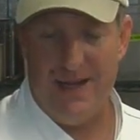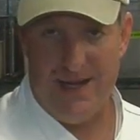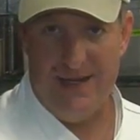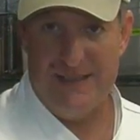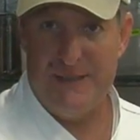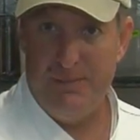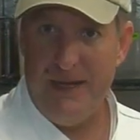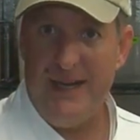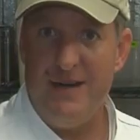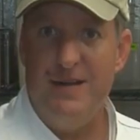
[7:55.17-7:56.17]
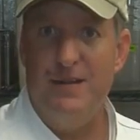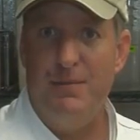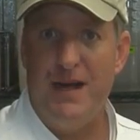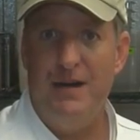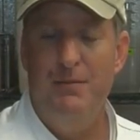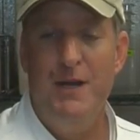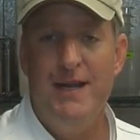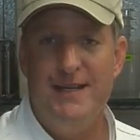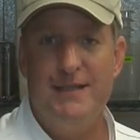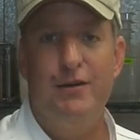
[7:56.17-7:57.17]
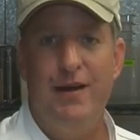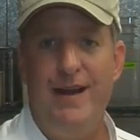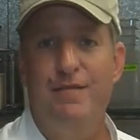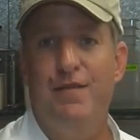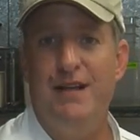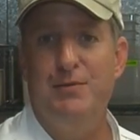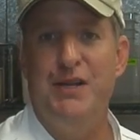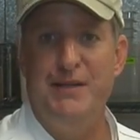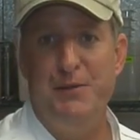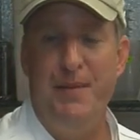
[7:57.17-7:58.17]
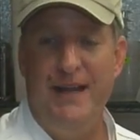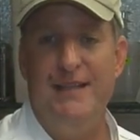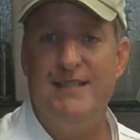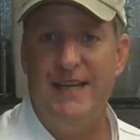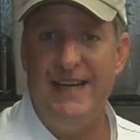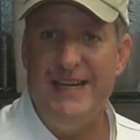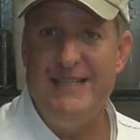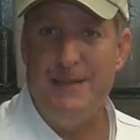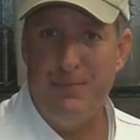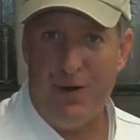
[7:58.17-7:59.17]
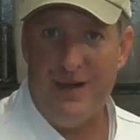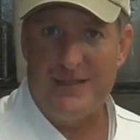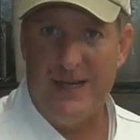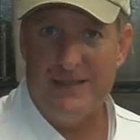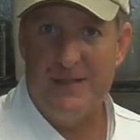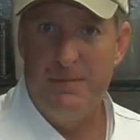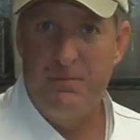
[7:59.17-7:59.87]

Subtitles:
a spigot on the bottom is a great investment to make this an easy process.